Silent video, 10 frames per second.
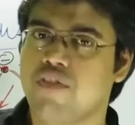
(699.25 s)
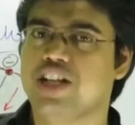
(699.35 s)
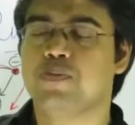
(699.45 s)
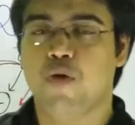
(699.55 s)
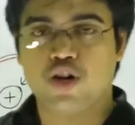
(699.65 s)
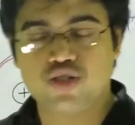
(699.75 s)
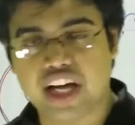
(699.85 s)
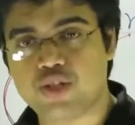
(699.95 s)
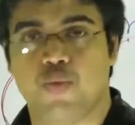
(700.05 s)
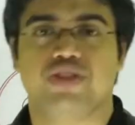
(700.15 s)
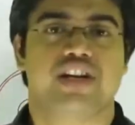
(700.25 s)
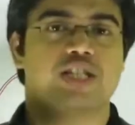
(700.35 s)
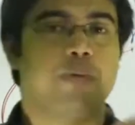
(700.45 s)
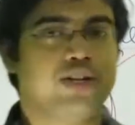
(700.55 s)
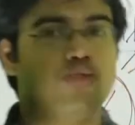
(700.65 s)
very small size with
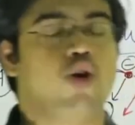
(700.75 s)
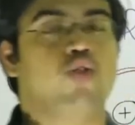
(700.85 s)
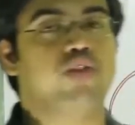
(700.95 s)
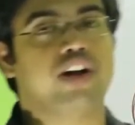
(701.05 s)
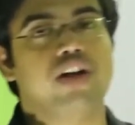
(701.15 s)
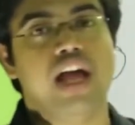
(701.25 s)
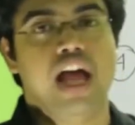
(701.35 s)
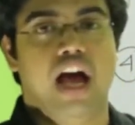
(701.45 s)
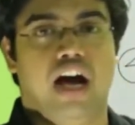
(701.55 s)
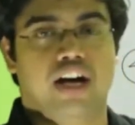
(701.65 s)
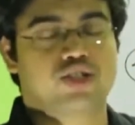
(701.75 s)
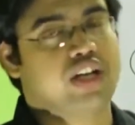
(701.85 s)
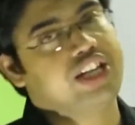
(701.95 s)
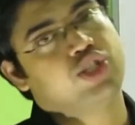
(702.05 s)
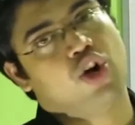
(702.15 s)
respect to the overall
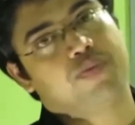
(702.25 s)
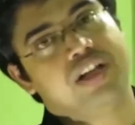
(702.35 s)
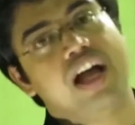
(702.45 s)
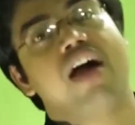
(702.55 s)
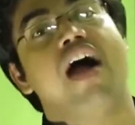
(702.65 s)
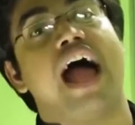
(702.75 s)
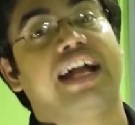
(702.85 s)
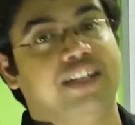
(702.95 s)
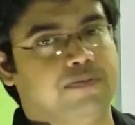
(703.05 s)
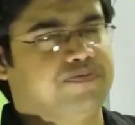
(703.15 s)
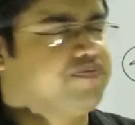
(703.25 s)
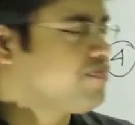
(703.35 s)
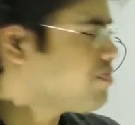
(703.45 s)
size of the atom.